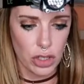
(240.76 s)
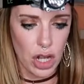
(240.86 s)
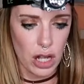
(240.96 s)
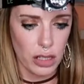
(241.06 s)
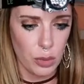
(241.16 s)

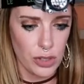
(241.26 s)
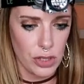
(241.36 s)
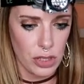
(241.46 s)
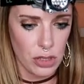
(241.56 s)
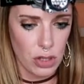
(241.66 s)
chocolate with
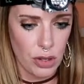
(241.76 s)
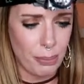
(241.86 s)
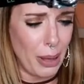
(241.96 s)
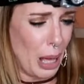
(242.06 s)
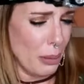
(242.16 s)
sea
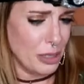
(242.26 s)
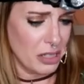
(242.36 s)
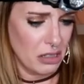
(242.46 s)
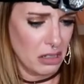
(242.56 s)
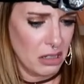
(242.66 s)
salt popped.
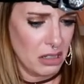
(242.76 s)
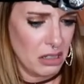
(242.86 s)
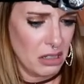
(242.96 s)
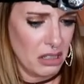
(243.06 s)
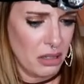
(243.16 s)

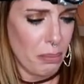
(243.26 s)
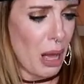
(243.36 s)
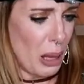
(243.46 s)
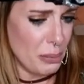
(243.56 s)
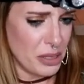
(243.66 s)

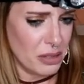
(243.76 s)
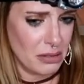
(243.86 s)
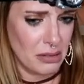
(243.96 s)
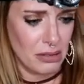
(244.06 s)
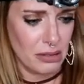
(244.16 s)
Popped?
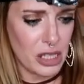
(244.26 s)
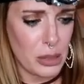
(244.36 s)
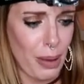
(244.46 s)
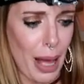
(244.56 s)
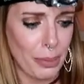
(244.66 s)
That's
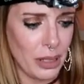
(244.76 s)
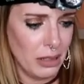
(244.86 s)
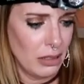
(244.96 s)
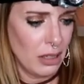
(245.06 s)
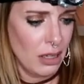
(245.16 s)

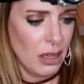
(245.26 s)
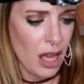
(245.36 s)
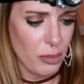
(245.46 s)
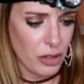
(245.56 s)
popping? I'm